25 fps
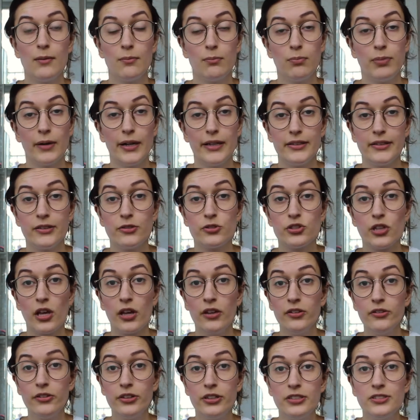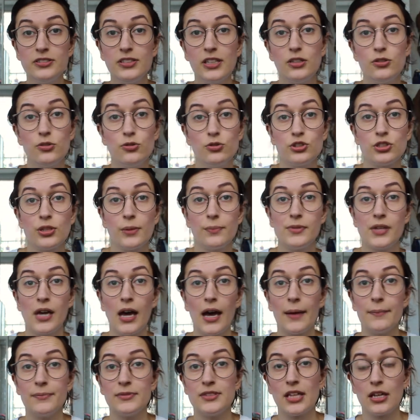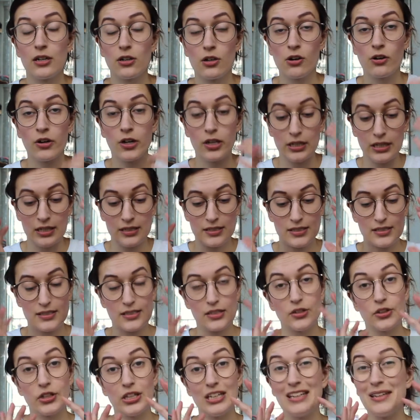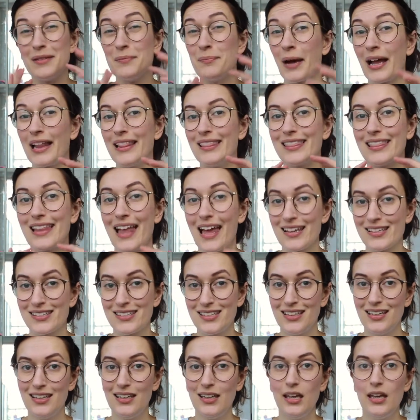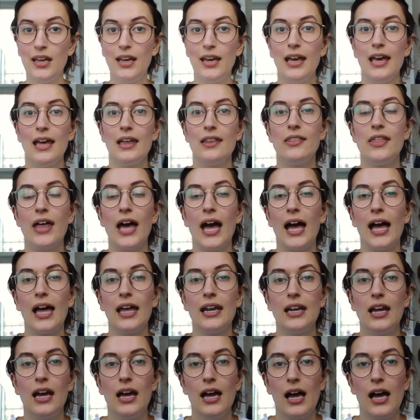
But there's other things I use sometimes that aren't necessarily in my lesson that